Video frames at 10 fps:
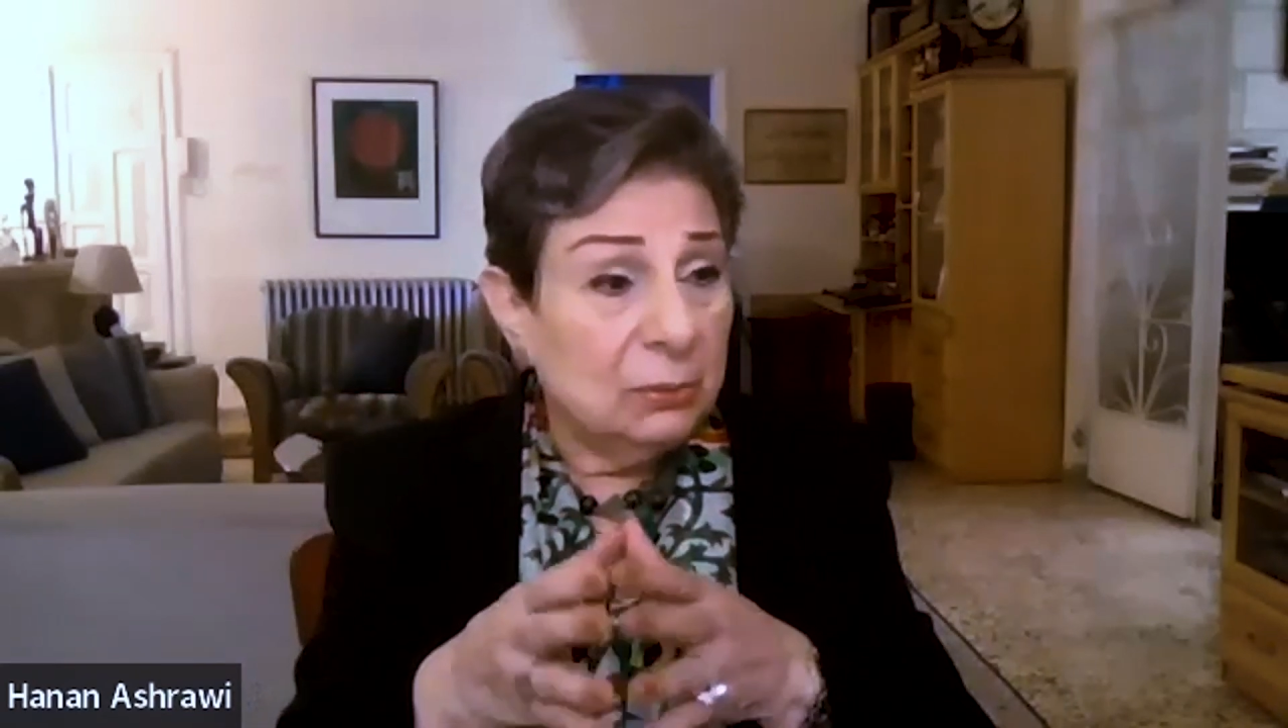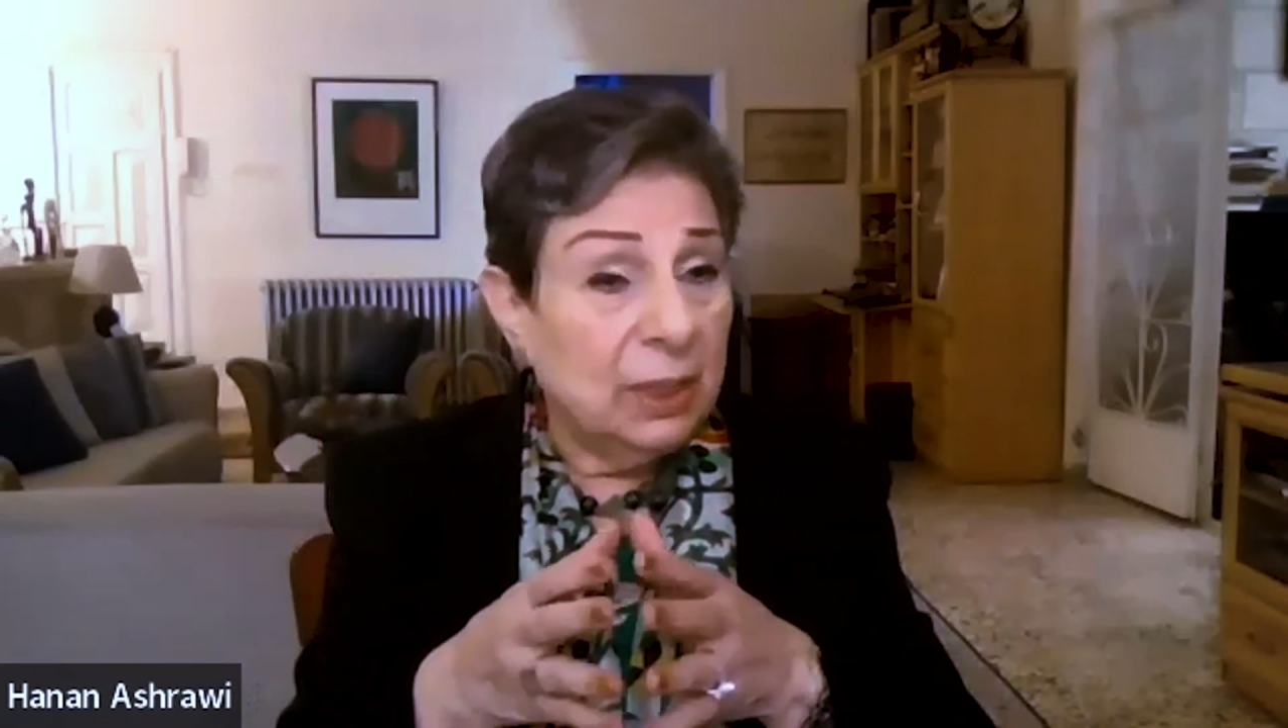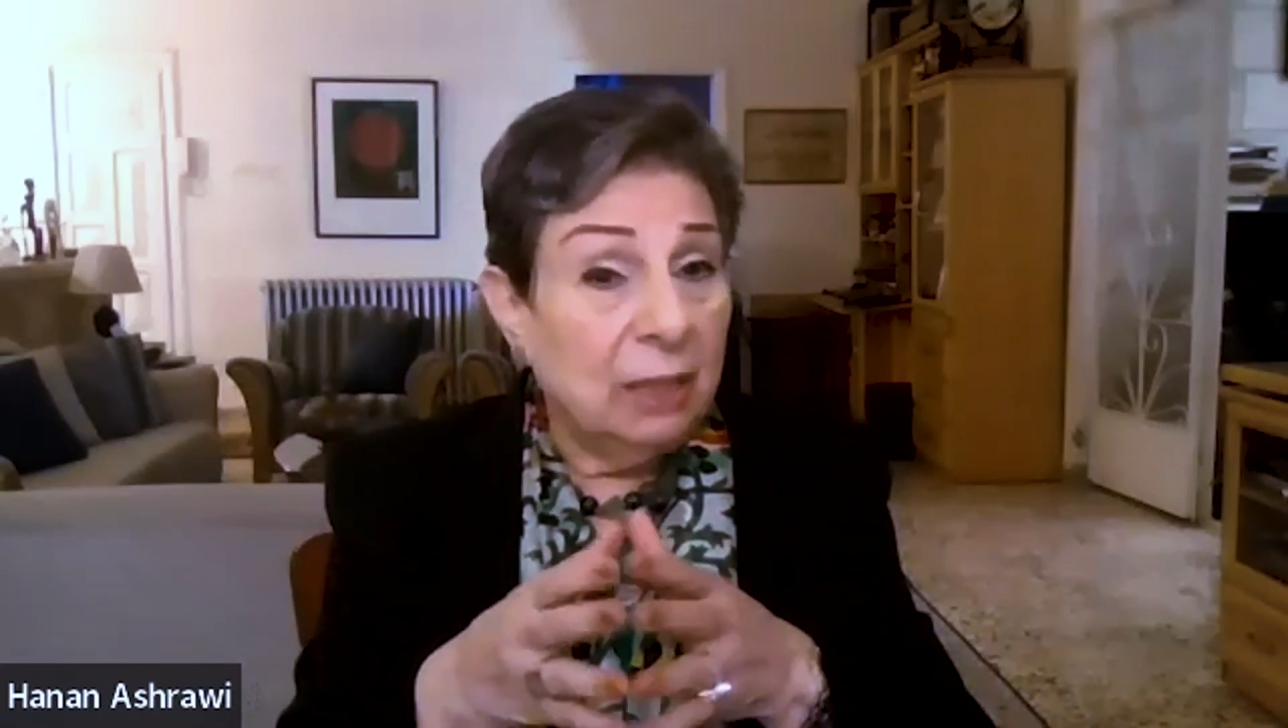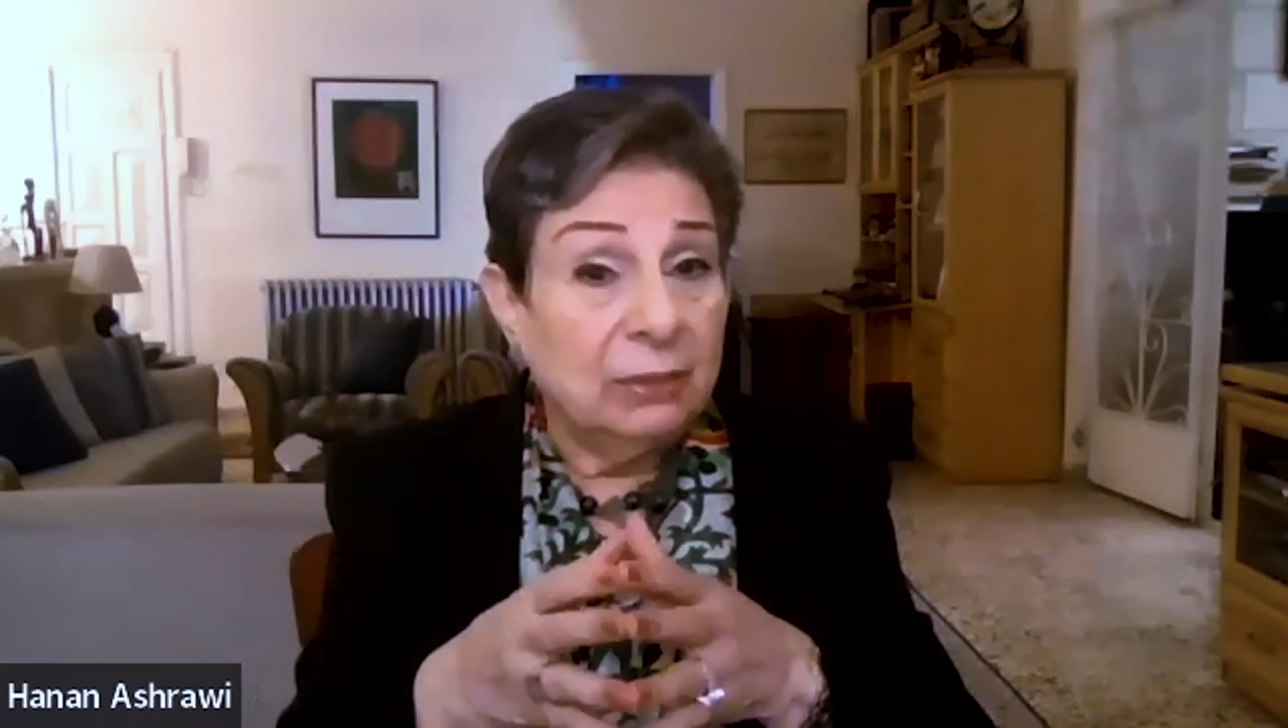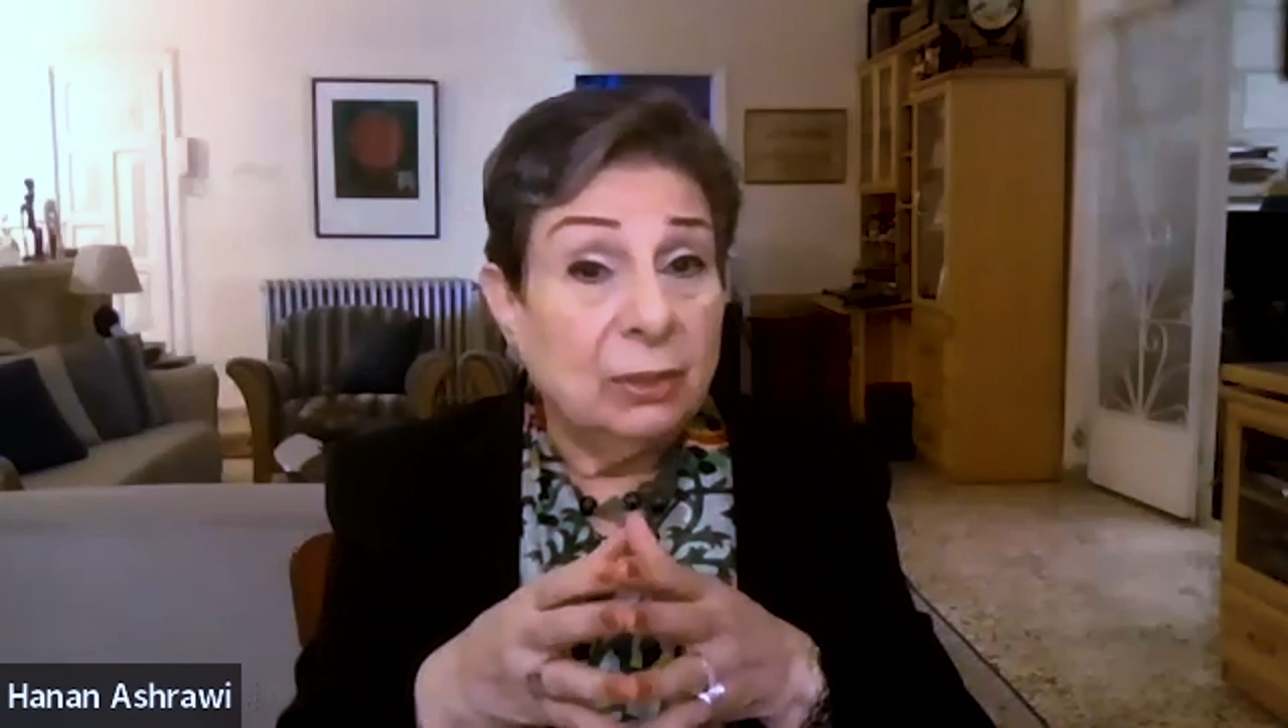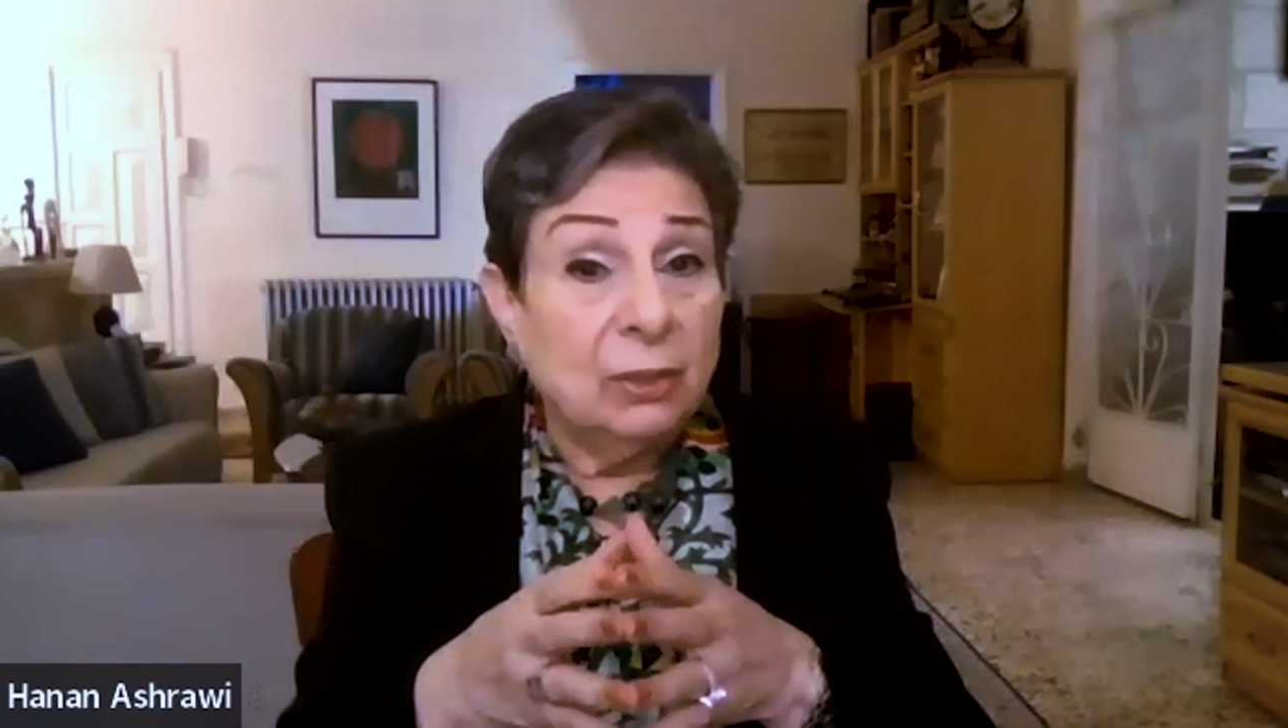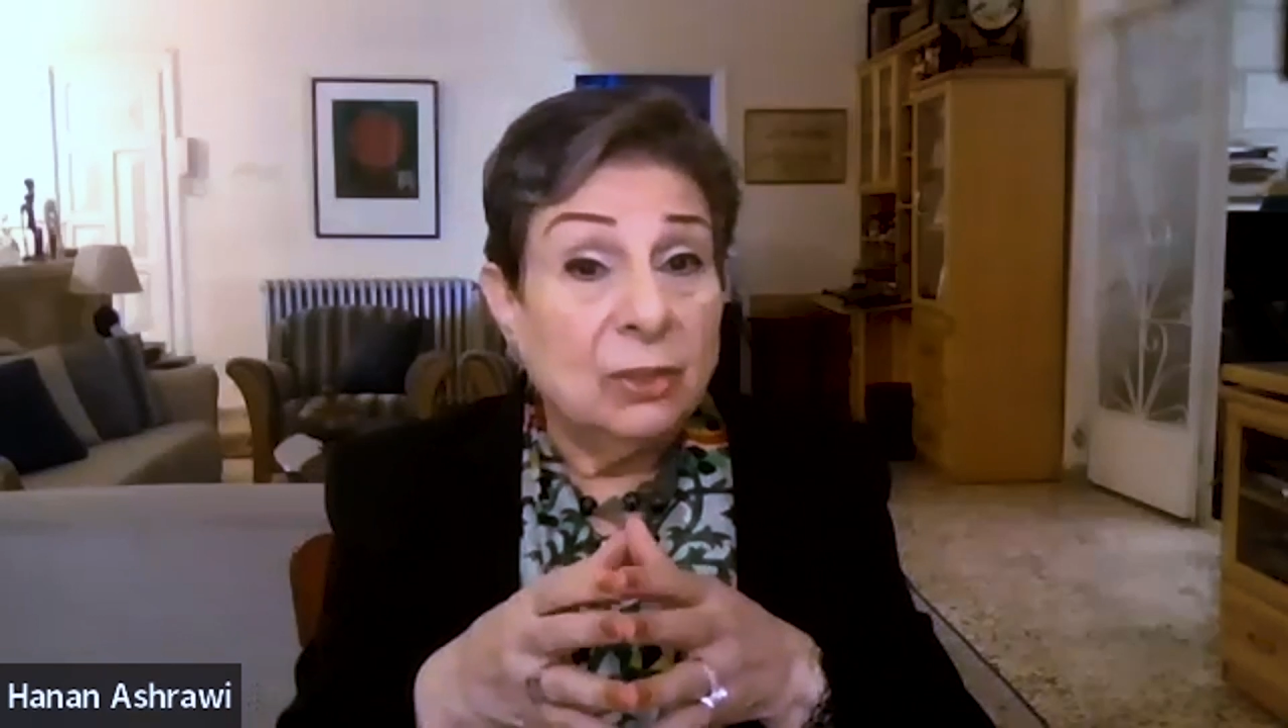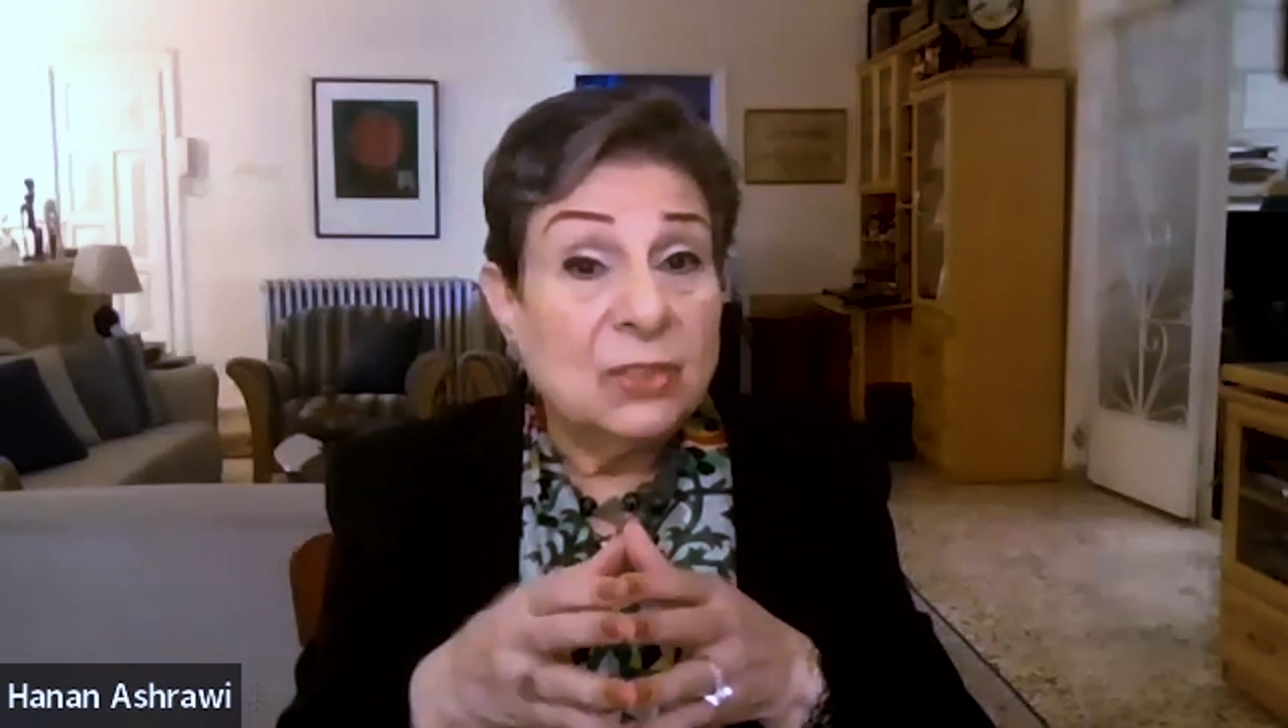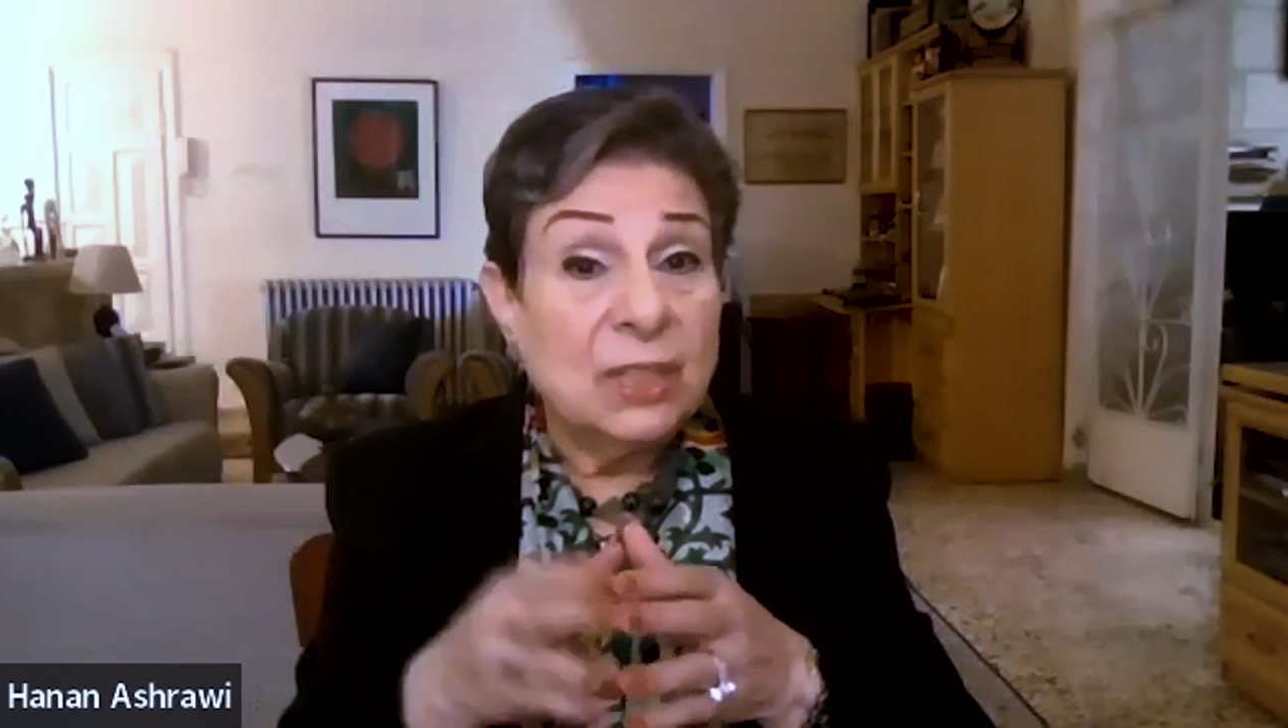we have a cause,